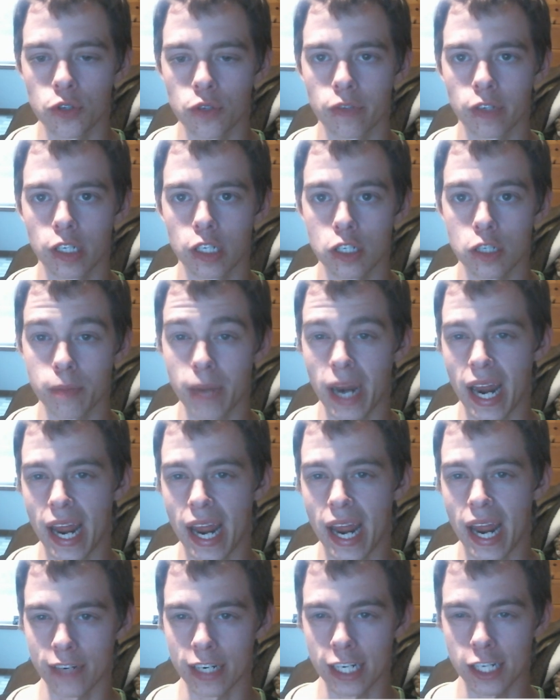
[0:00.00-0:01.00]
YouTube videos, but
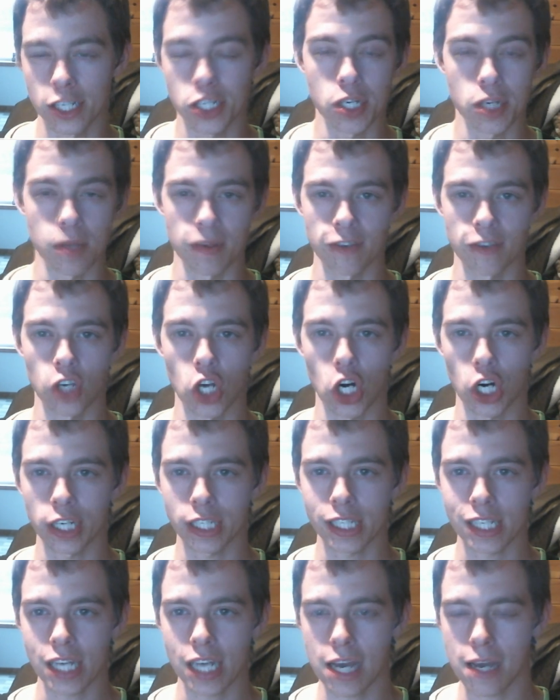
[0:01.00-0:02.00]
I didn't have an
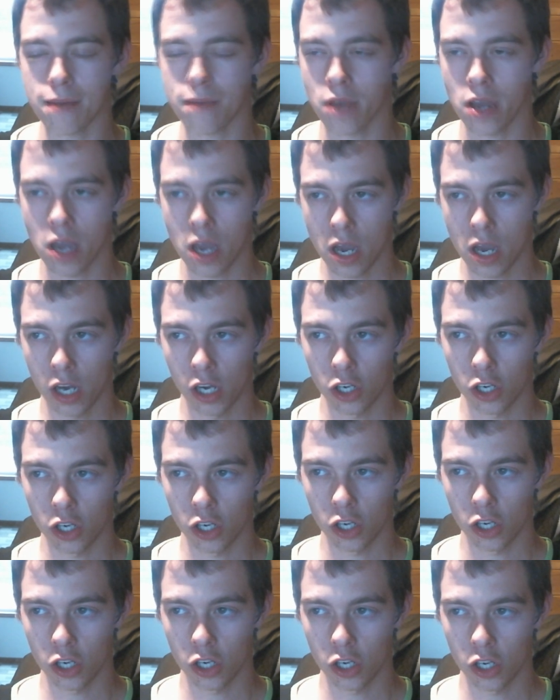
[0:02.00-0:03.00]
PVR at the time.
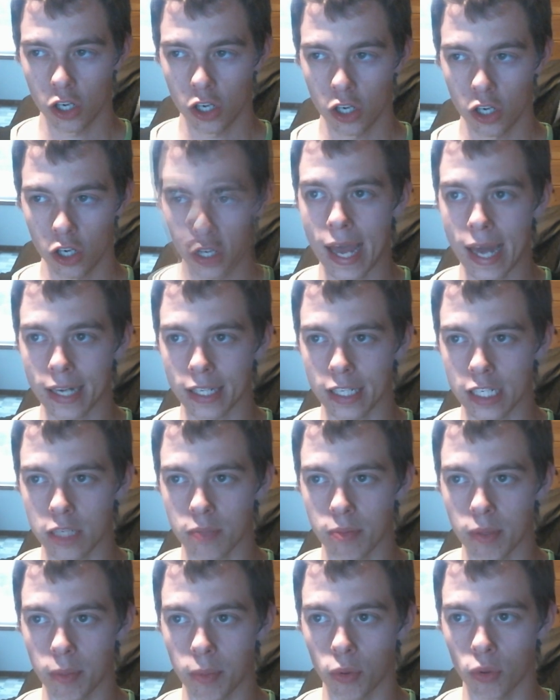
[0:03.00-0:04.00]
So I went and added
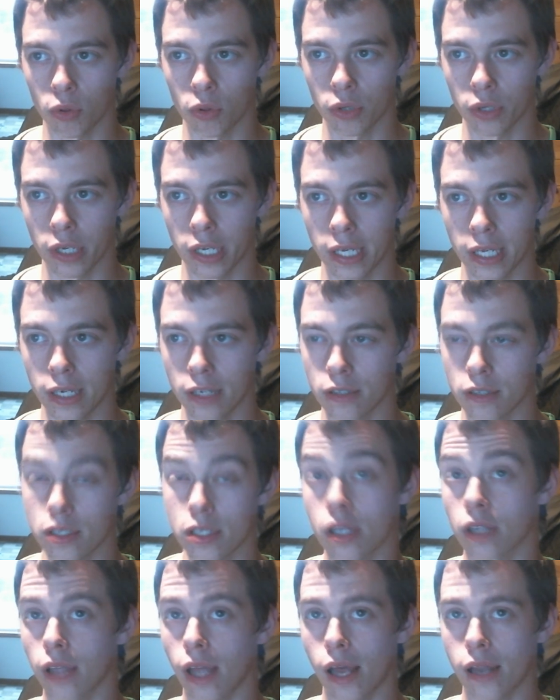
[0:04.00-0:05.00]
these people,
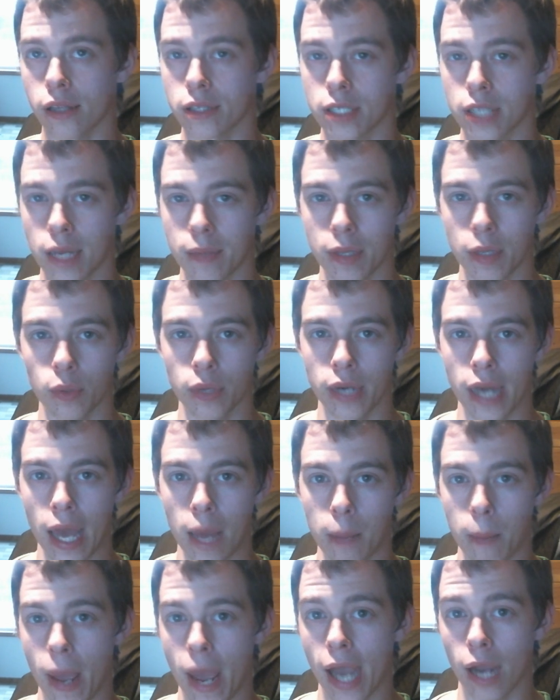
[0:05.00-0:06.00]
and a lot of the time they
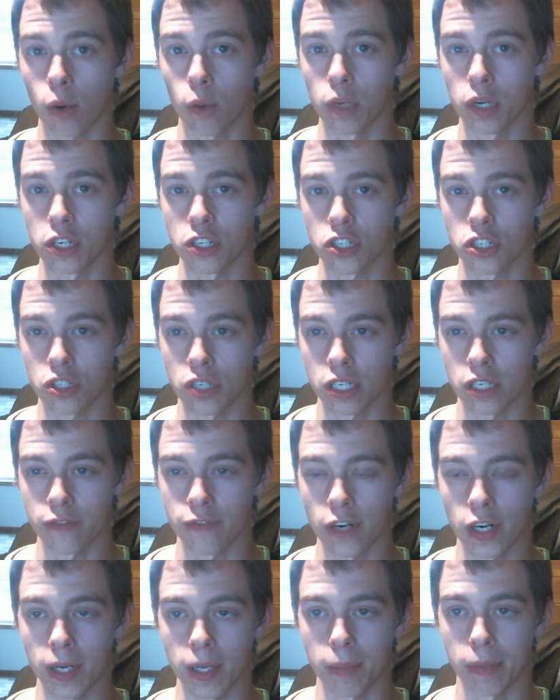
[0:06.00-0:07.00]
wouldn't add back, which
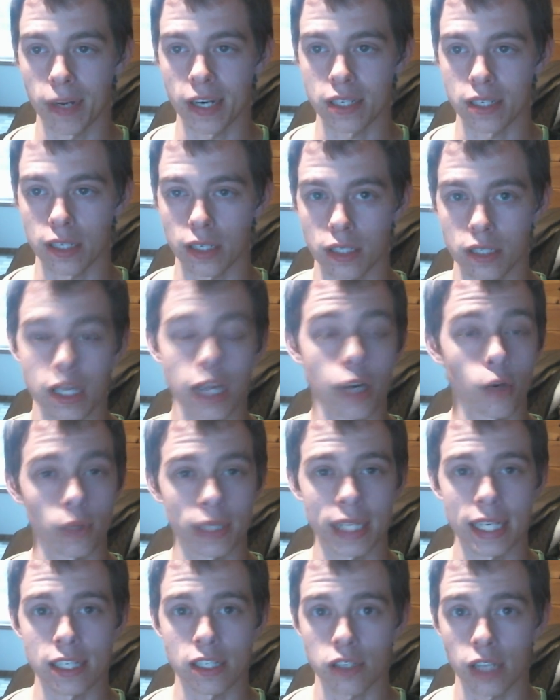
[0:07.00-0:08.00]
is very depressing because I
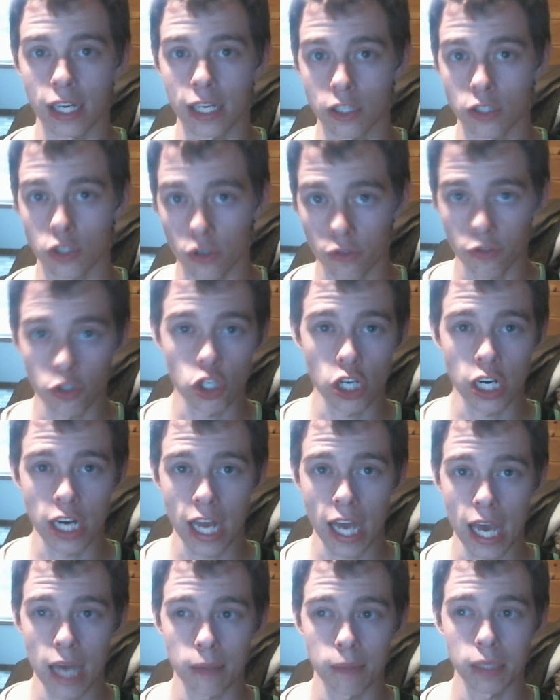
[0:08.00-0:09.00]
know what that's like. So if you're
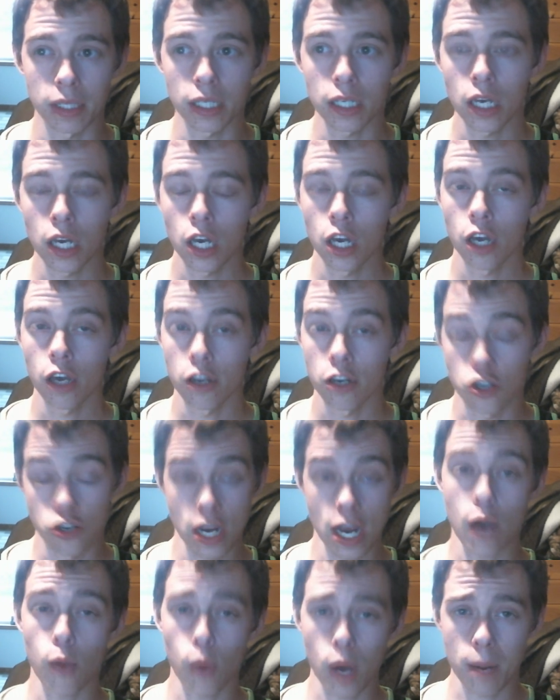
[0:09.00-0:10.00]
trying to add me,
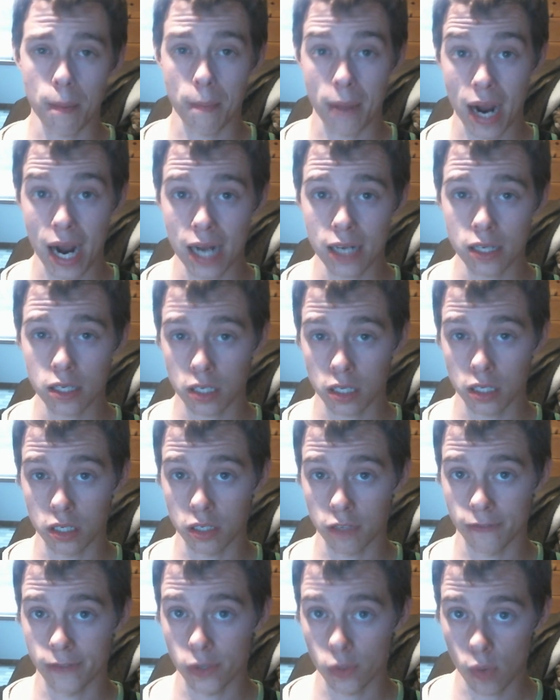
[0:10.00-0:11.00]
you're not wanting mods
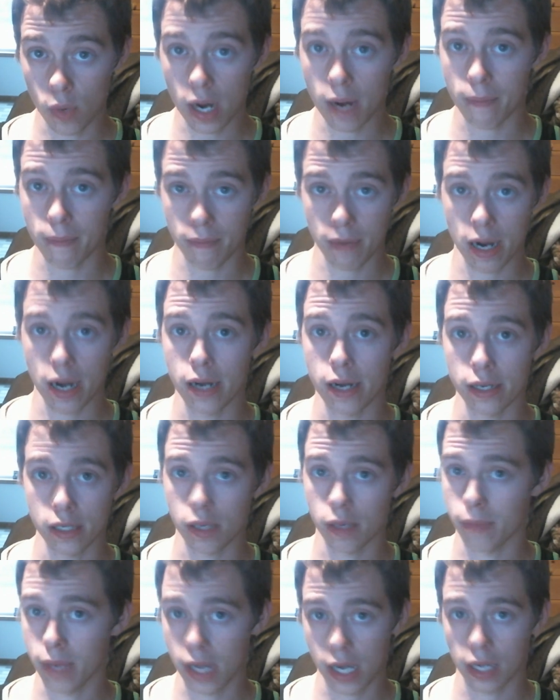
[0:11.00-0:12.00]
because if you want
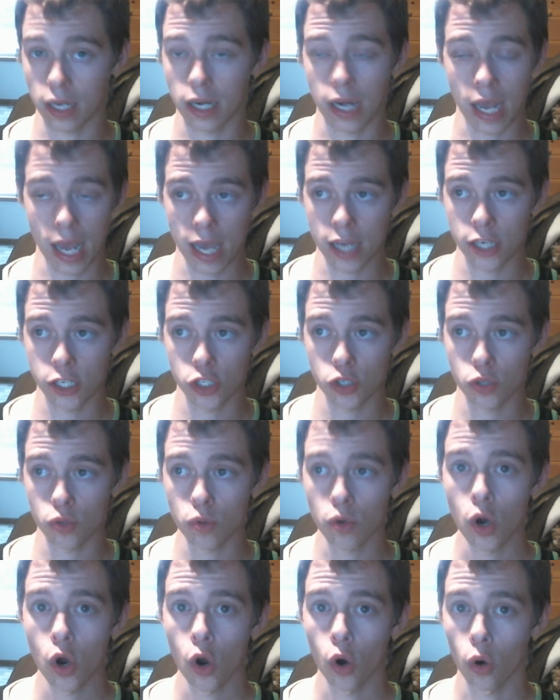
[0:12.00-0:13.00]
mods, I'm not going to add
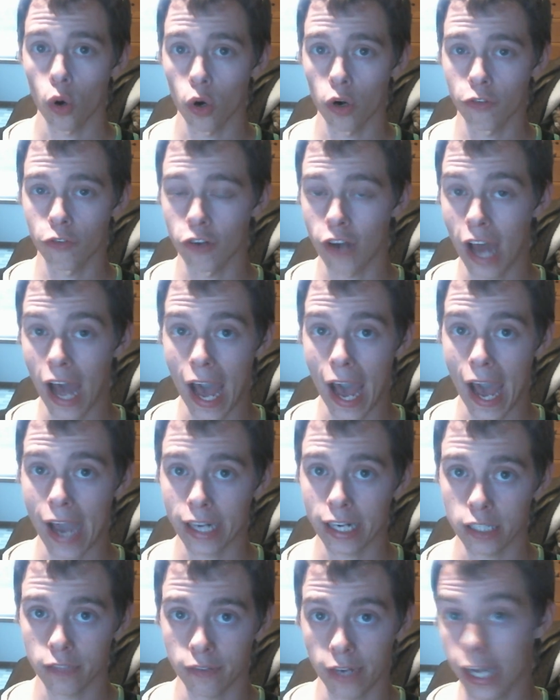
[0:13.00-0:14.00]
you. Or if you're not
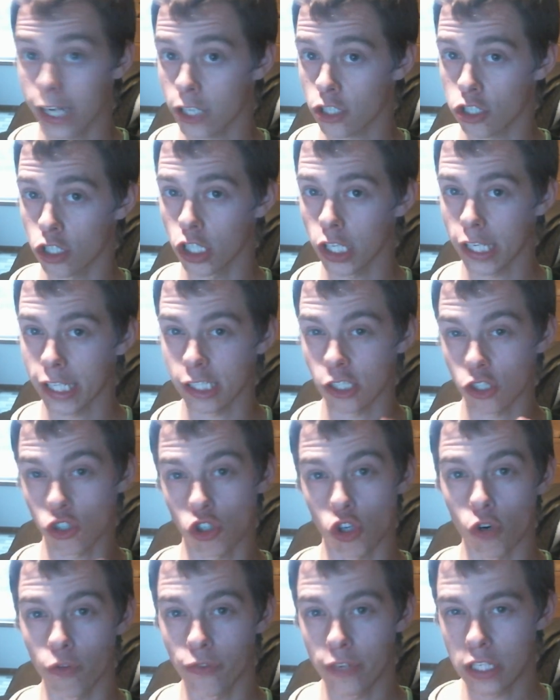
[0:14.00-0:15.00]
active, I actually look at
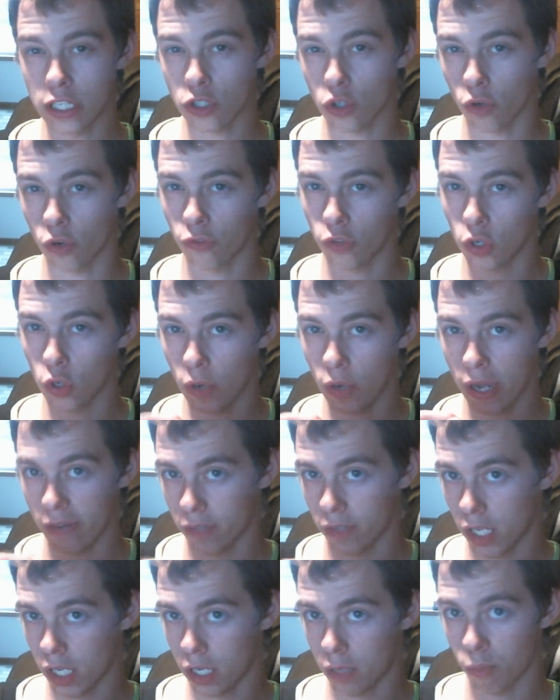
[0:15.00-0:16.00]
the trophies. So if you don't
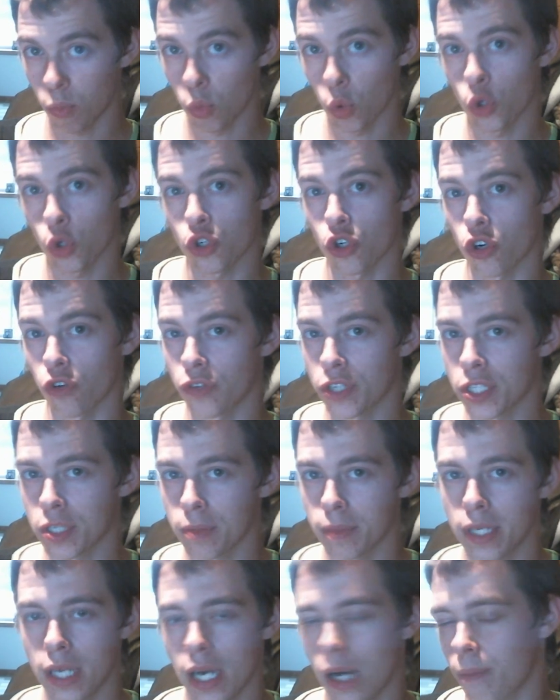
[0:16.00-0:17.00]
have like more
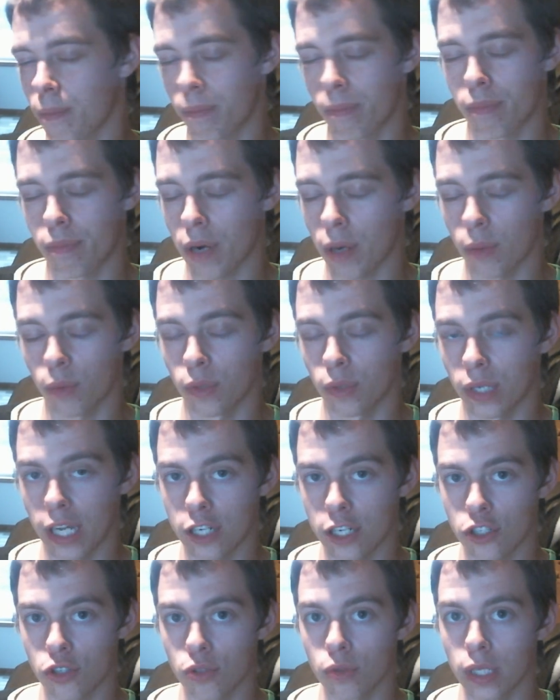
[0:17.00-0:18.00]
trophies than me, I probably
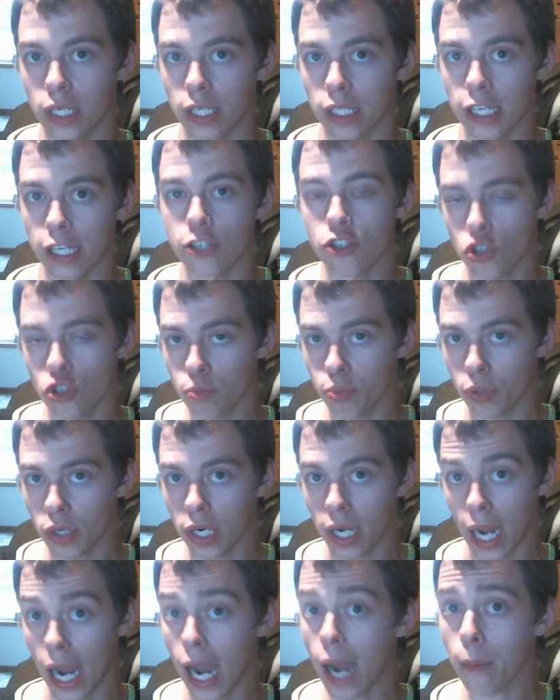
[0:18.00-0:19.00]
won't add you. Unless you
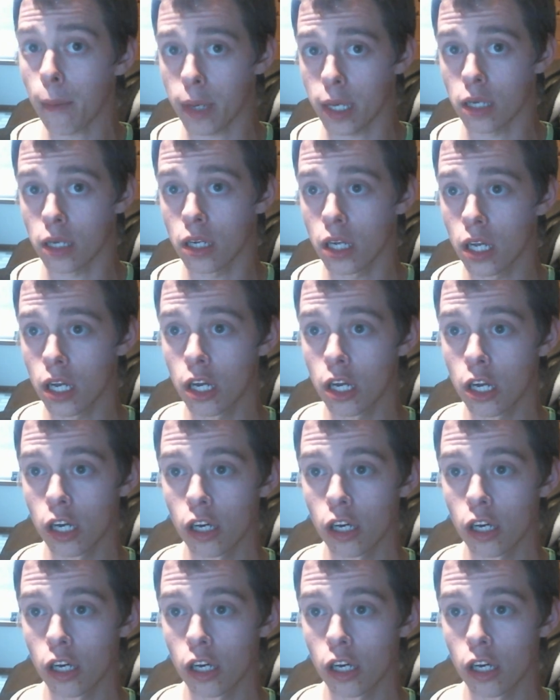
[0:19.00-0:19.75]
put a comment